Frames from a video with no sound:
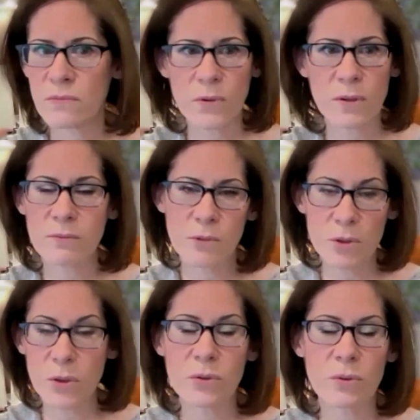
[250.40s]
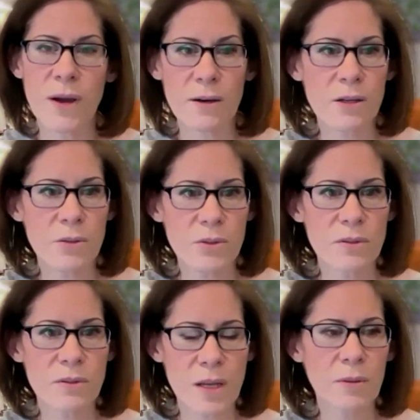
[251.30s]
We'll go through how to use
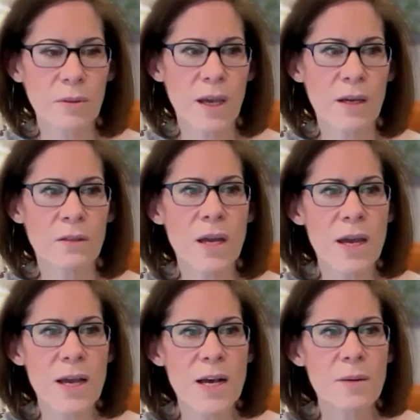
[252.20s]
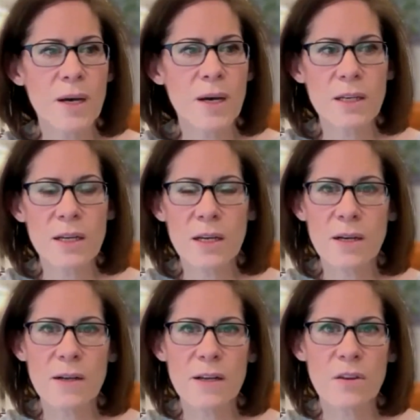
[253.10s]
an ABLE account, but
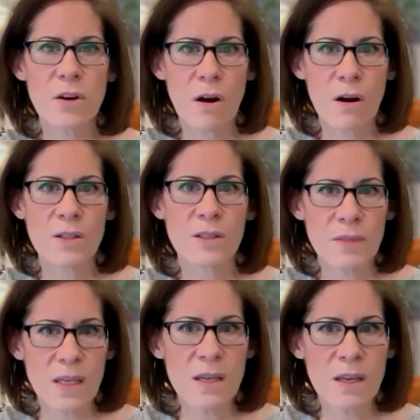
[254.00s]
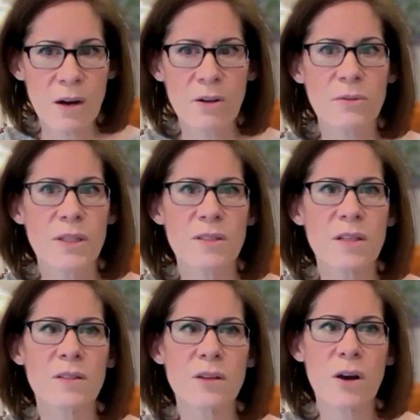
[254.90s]
there are some key
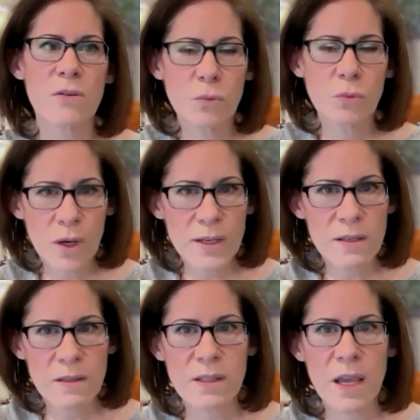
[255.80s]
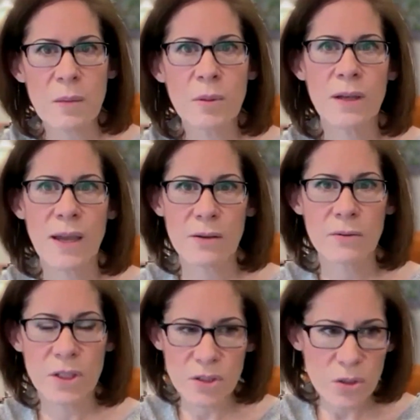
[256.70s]
characteristics of what this ABLE
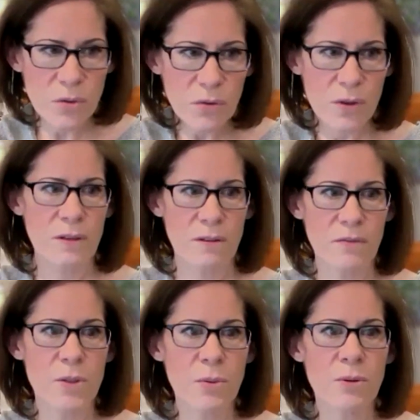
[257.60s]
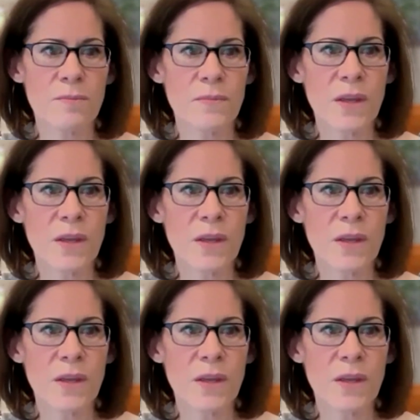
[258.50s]
account can do for an individual.